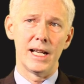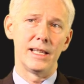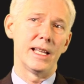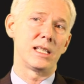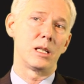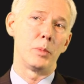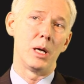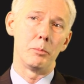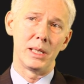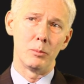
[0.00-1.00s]
and that's to
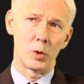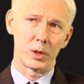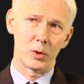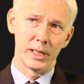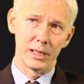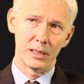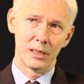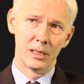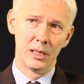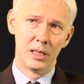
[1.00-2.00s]
pump in more credit.
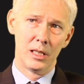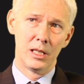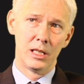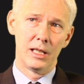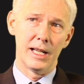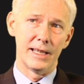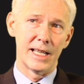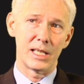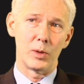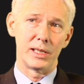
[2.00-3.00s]
And
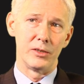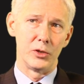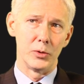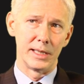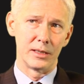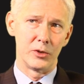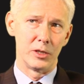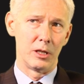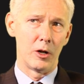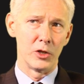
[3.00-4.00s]
that's what they're doing through
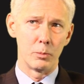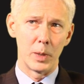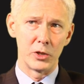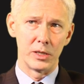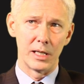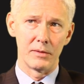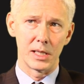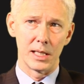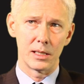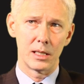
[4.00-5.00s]
the large budget
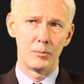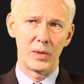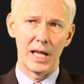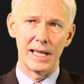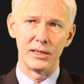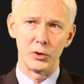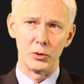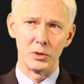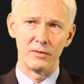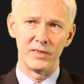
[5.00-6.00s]
deficits and
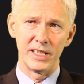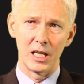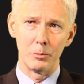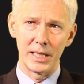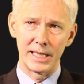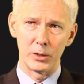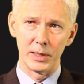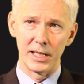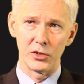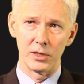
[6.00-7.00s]
through the fiat money
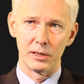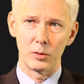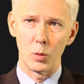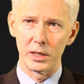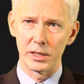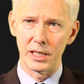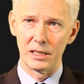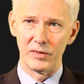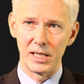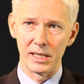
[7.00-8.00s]
creation,
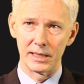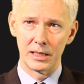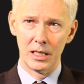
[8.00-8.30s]
quantitative easing.